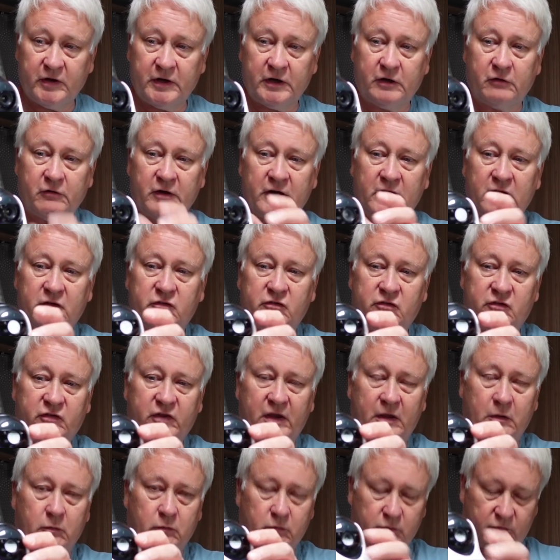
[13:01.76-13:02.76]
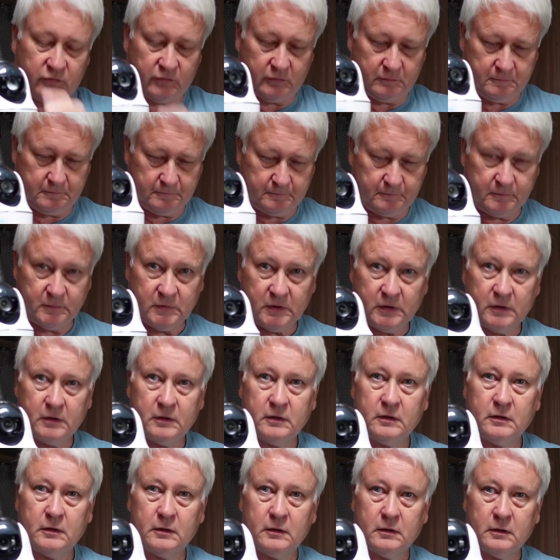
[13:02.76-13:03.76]
degrees tilt.
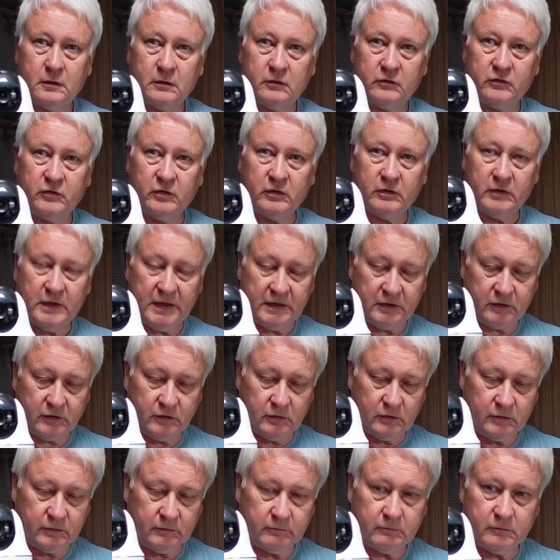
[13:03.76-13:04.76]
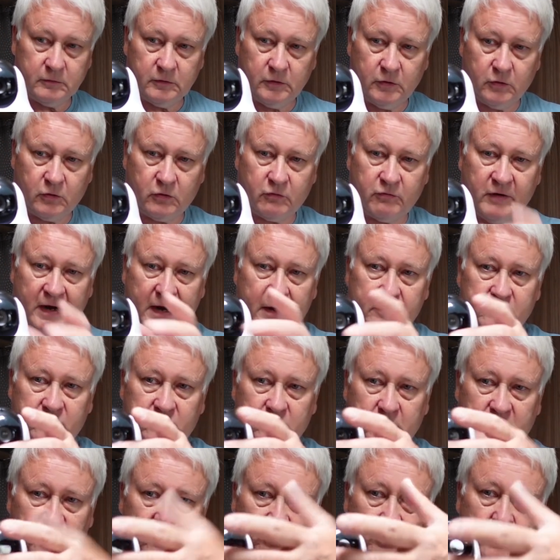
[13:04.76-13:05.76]
So that can look round, so
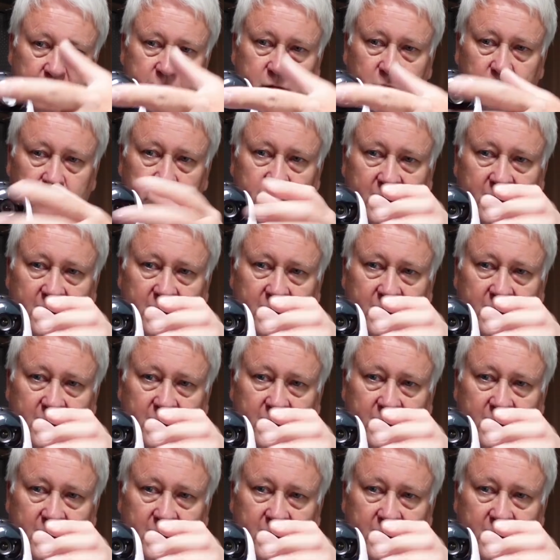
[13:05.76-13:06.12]
it swivels